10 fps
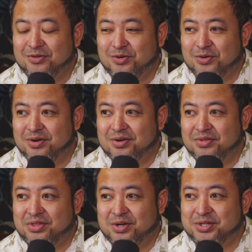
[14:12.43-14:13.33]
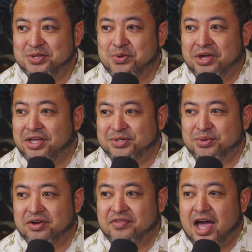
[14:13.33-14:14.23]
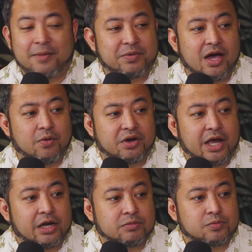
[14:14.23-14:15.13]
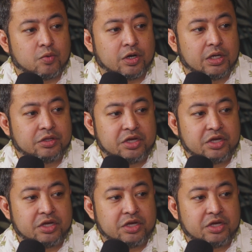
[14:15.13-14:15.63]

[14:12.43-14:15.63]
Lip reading: or there's no history of happy hour in Adams Morgan.